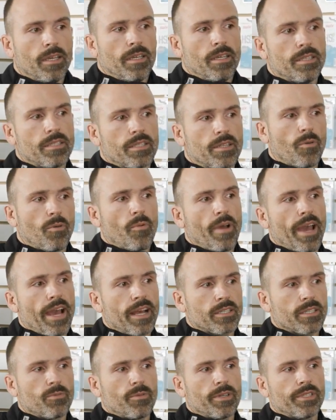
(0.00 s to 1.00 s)
Is the
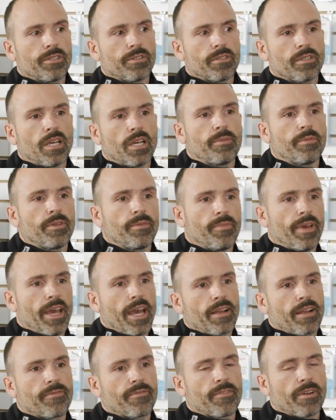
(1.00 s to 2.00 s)
Wax Wizard coming
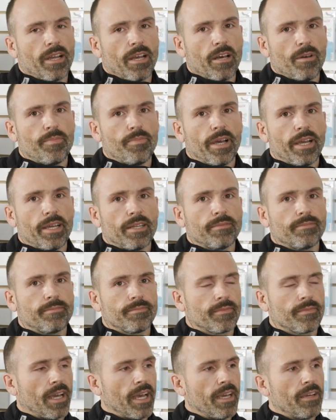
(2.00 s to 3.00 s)
back for Alpine?
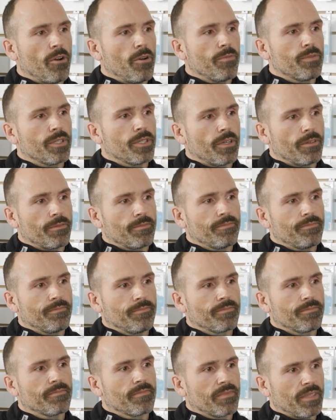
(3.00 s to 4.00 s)
I hope so.
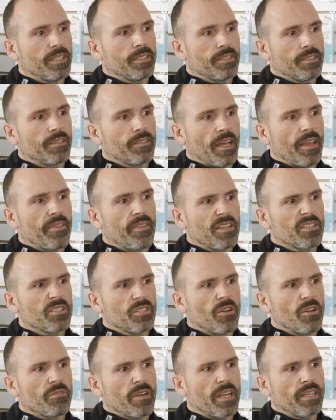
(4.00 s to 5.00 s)
I think
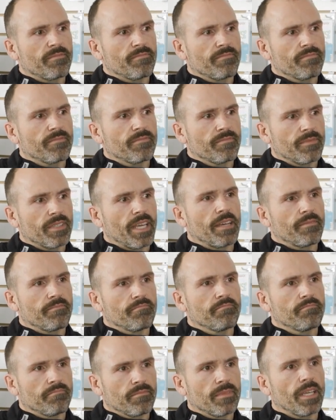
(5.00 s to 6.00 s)
so, right? Yeah,
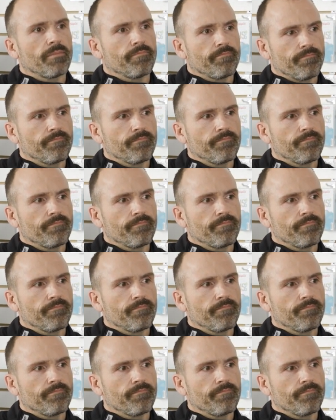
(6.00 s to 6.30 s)
yeah.